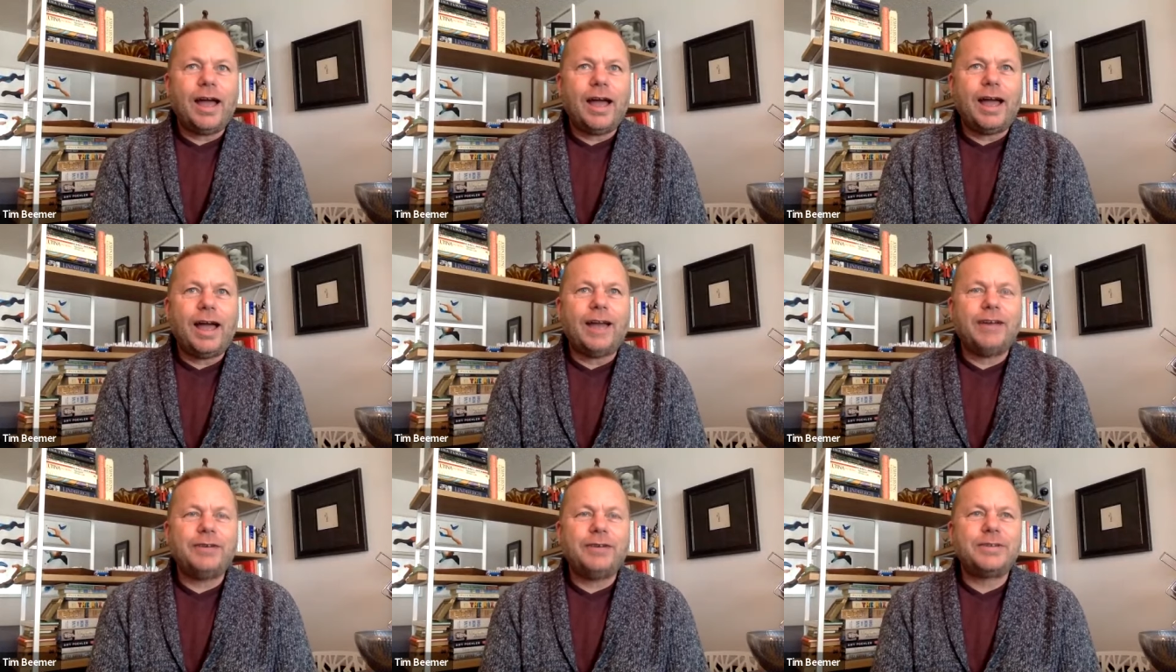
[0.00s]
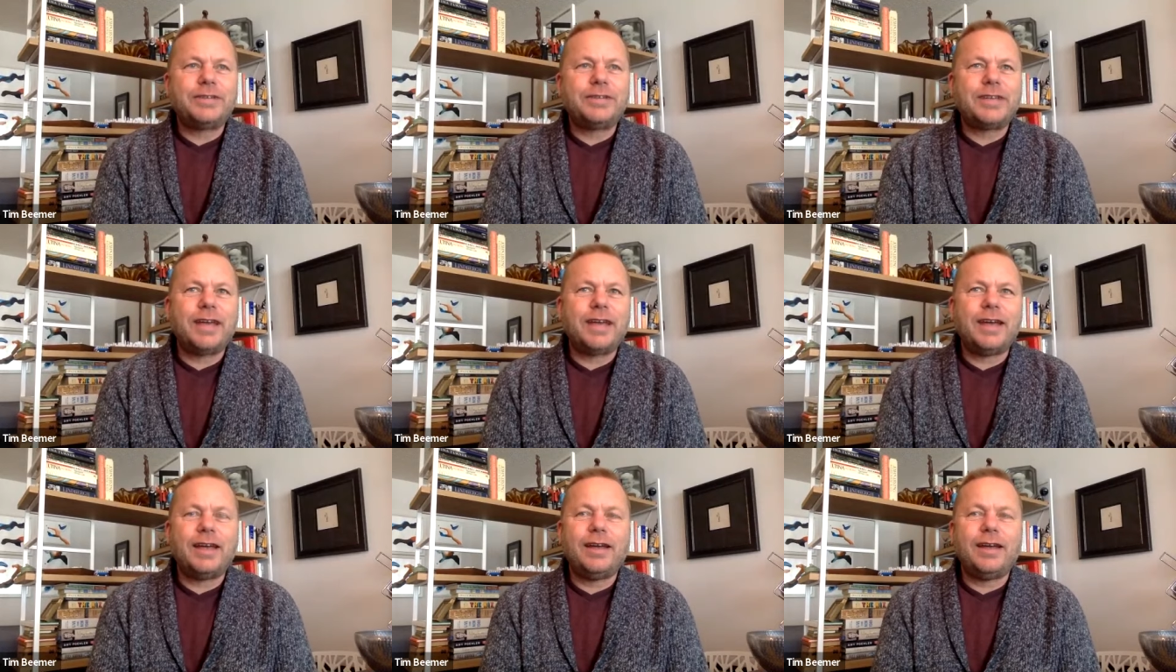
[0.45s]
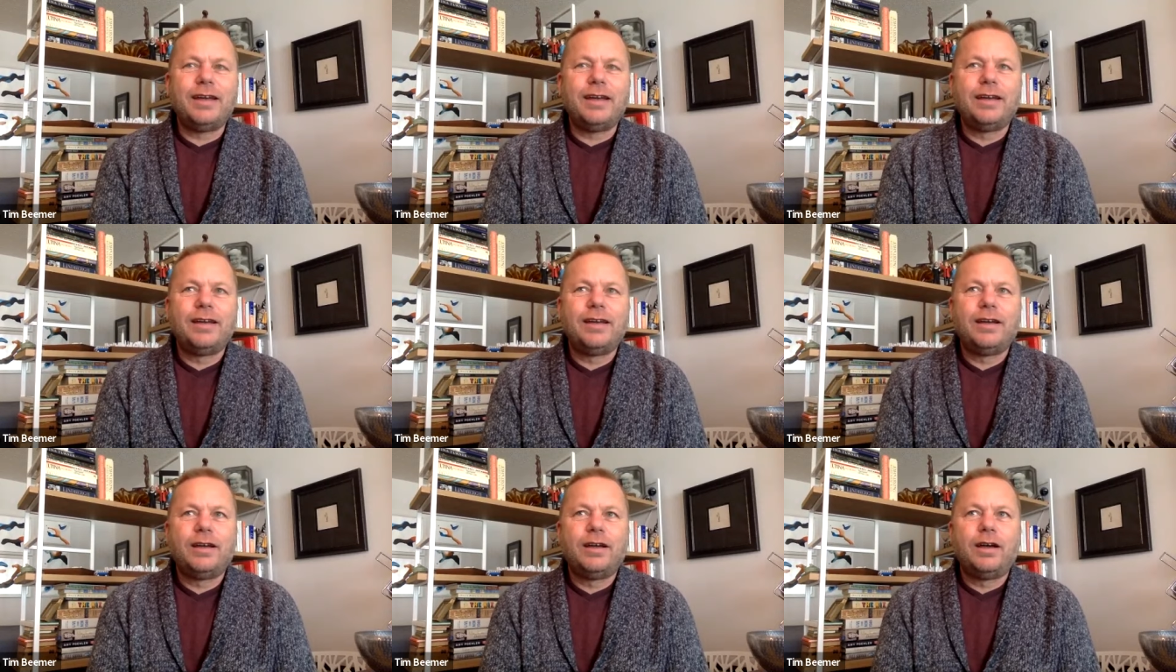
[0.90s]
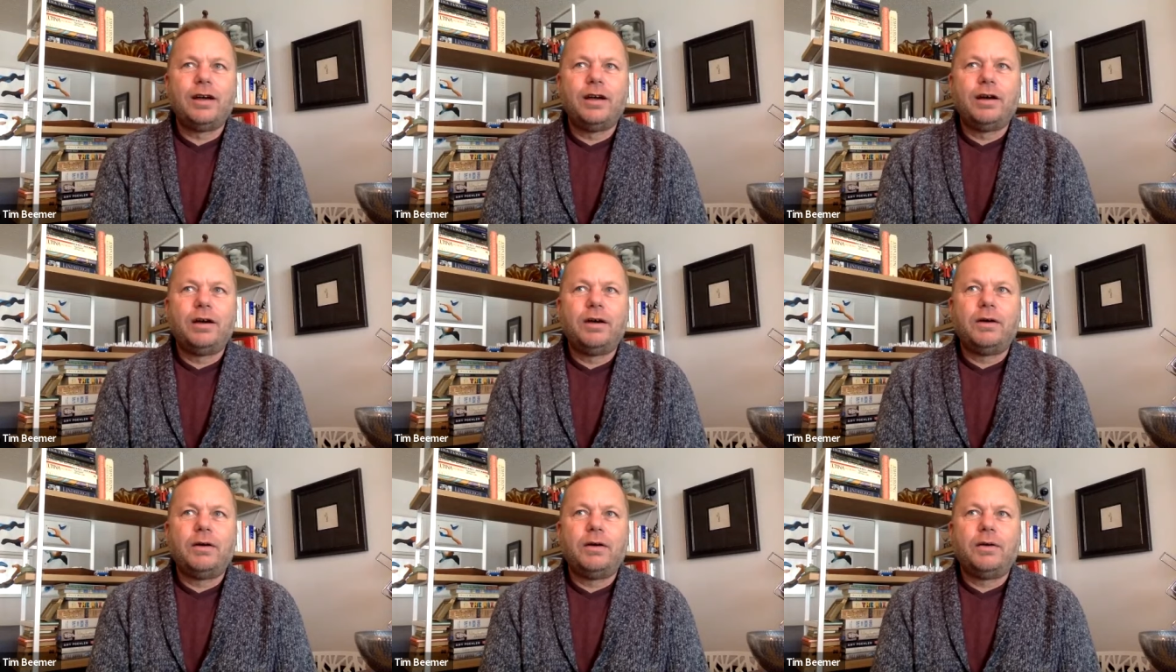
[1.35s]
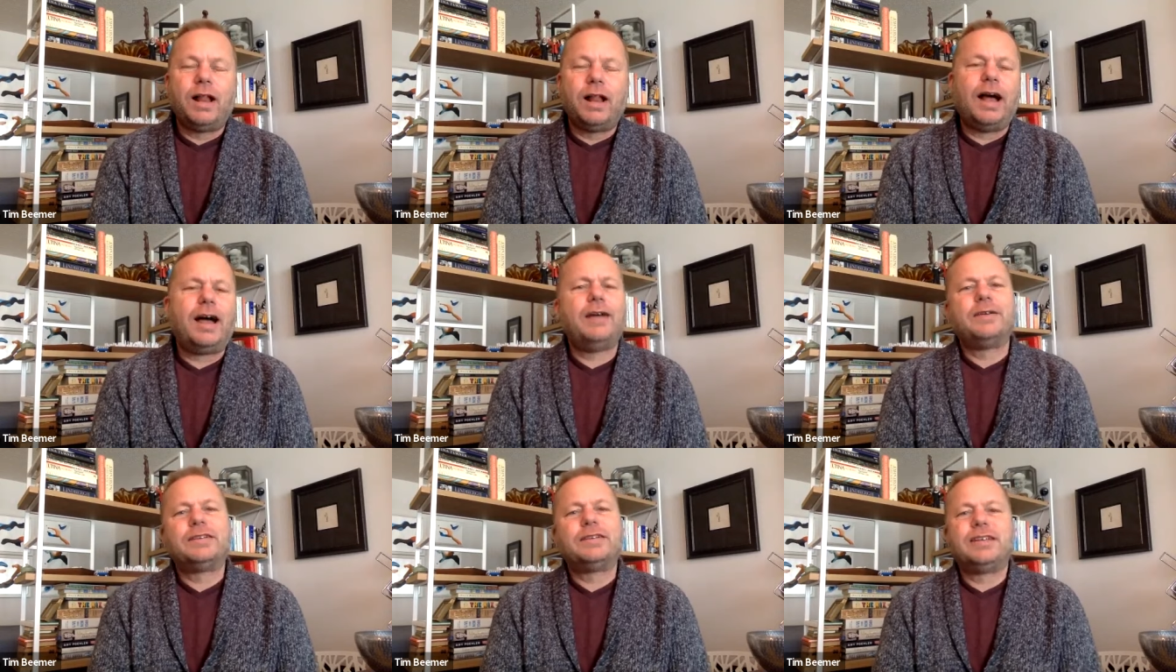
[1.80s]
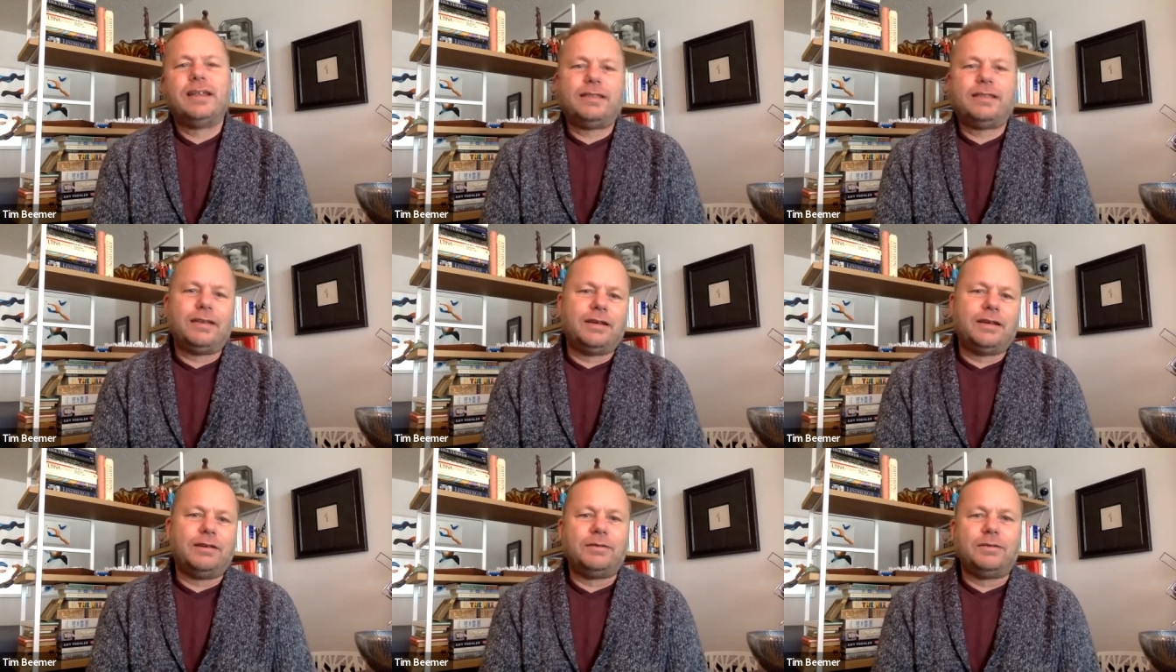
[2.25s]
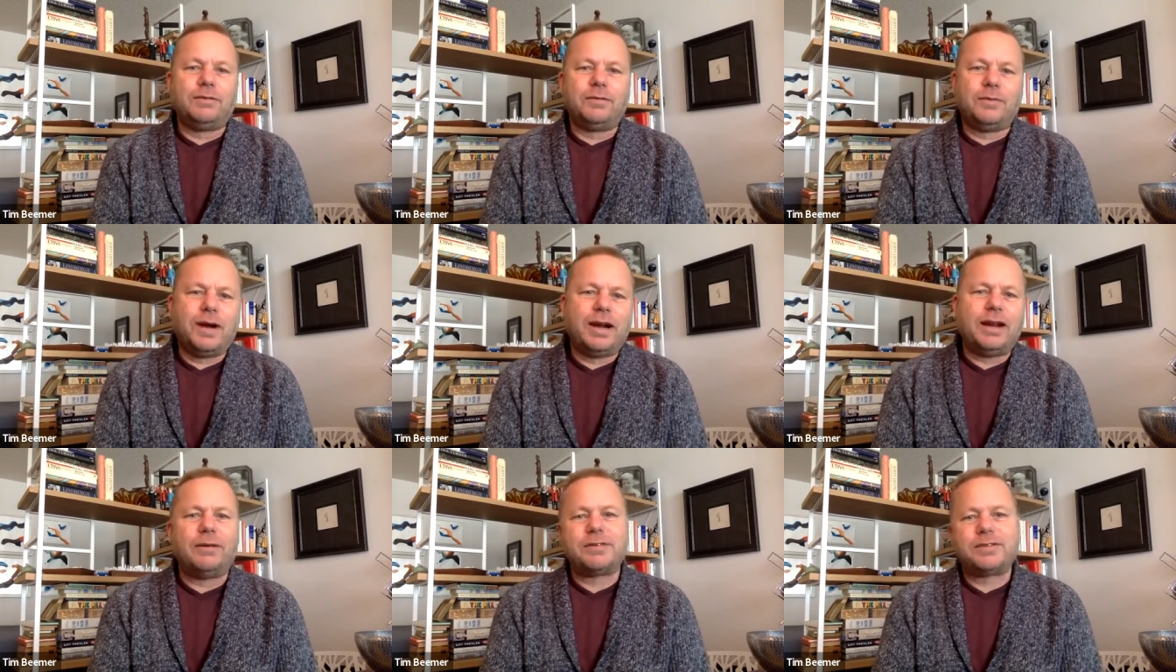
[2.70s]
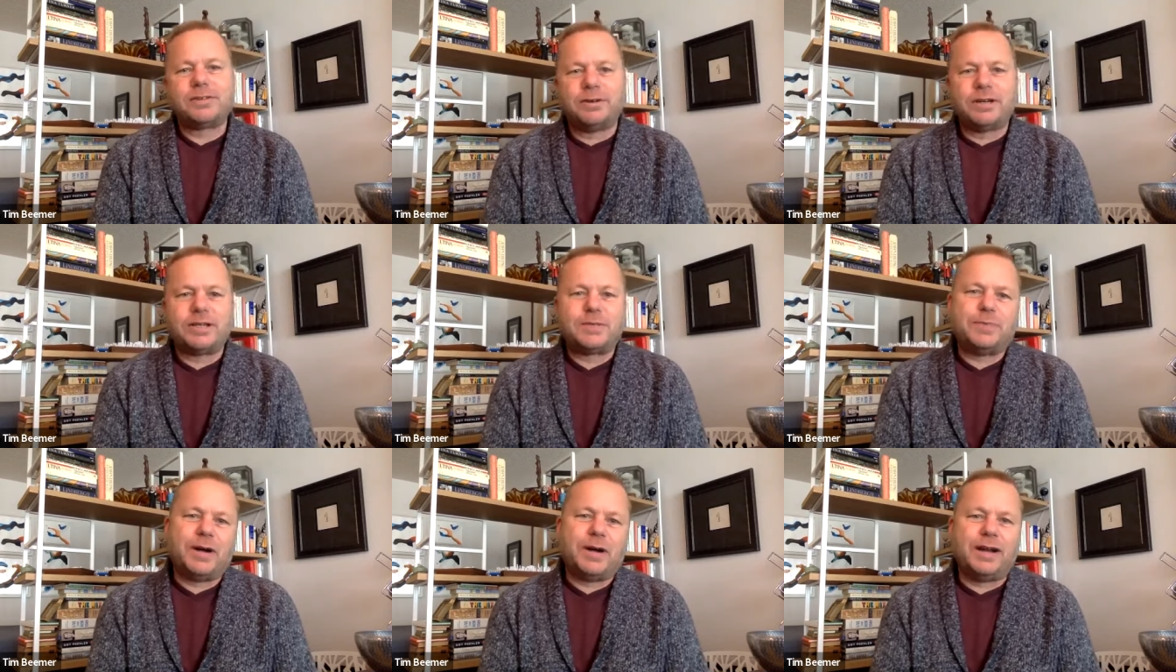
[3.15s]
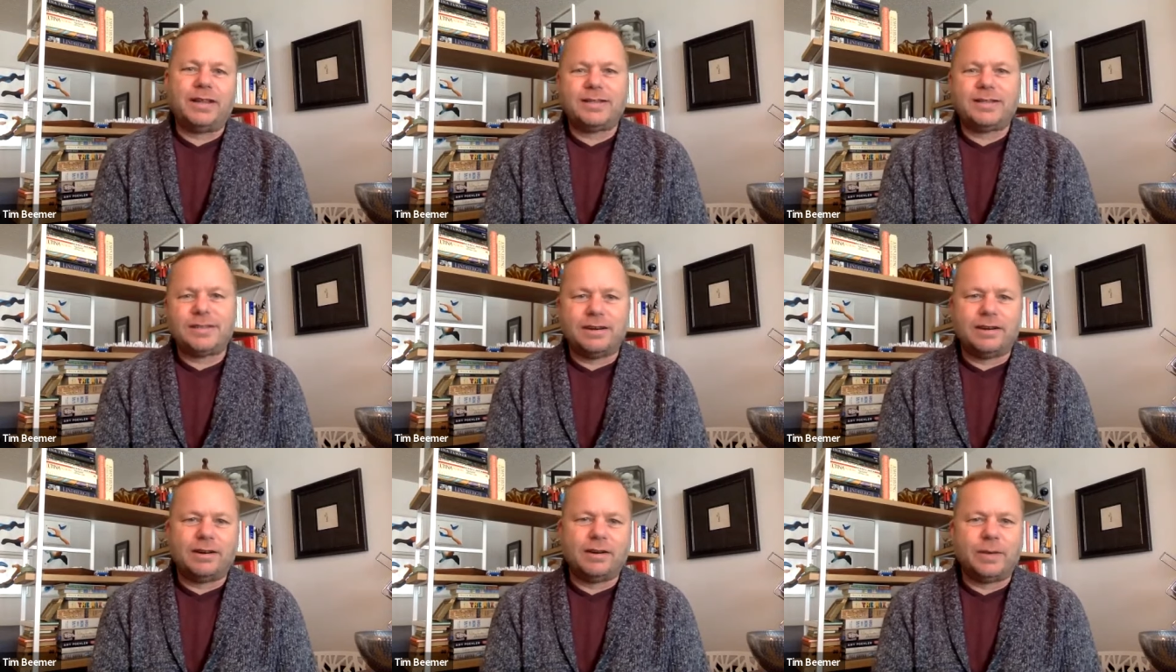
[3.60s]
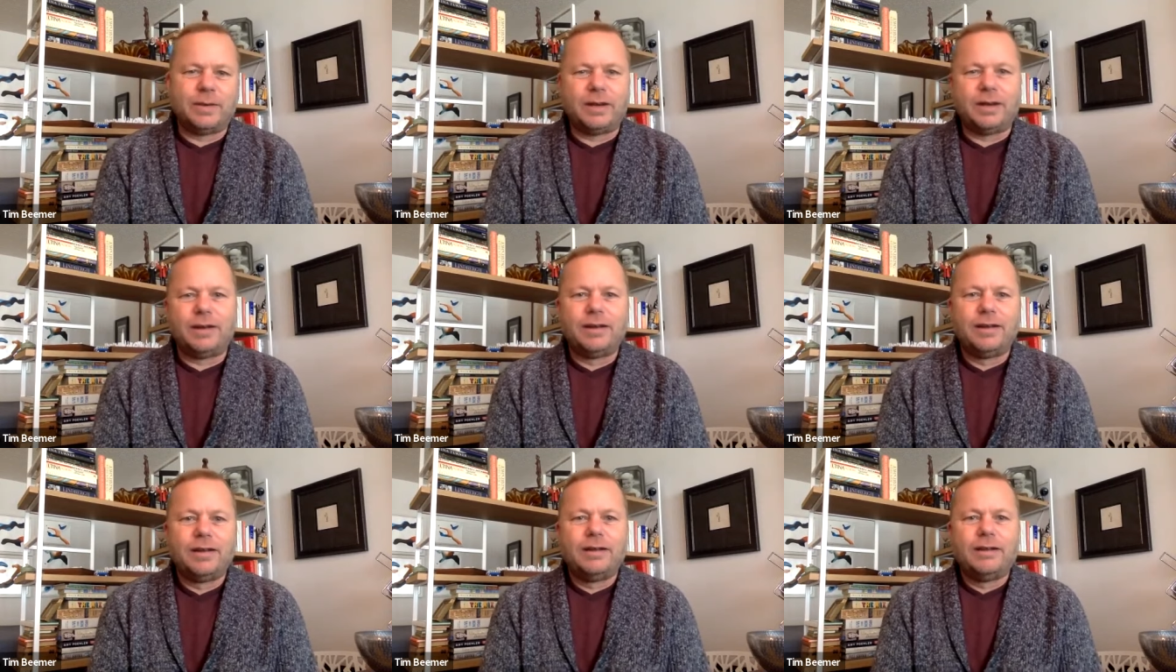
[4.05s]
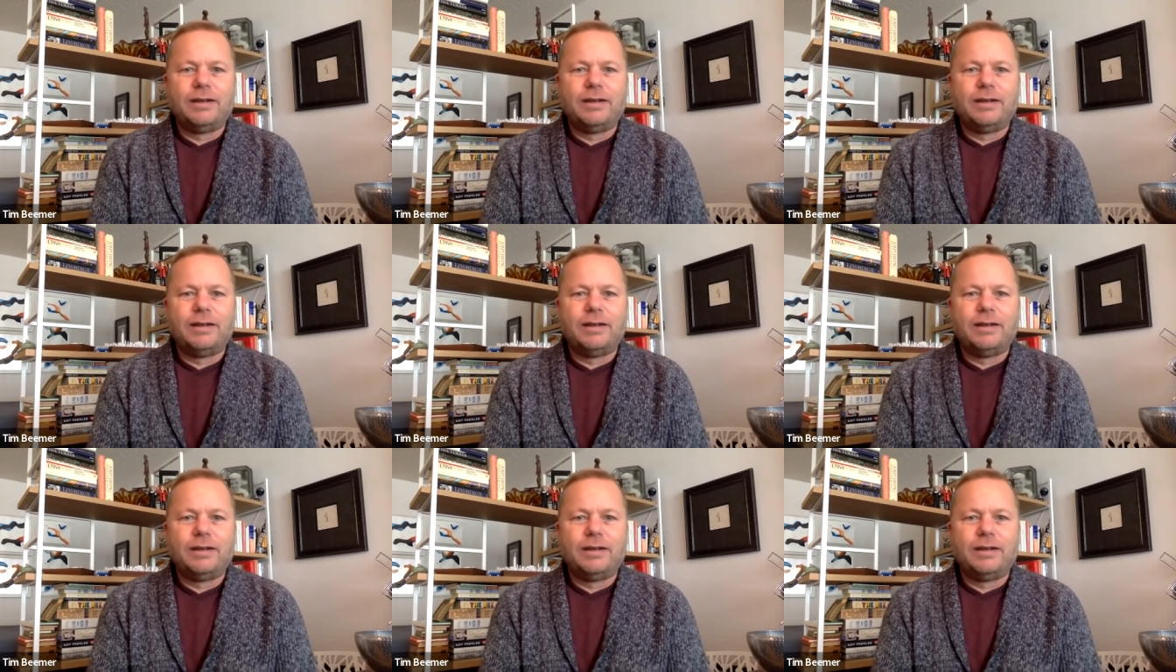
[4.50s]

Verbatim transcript: and you say, "Well, I was at the White House Correspondents' Dinner when